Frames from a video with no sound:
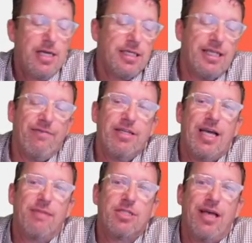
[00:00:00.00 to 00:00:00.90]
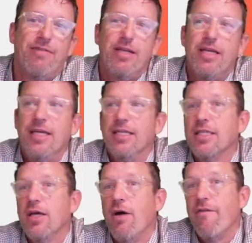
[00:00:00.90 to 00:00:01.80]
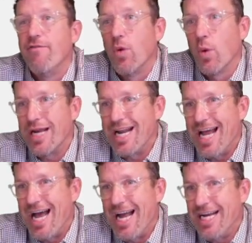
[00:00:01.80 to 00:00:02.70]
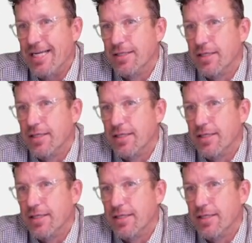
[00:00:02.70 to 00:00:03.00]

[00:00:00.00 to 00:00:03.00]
7 times 7 is 49.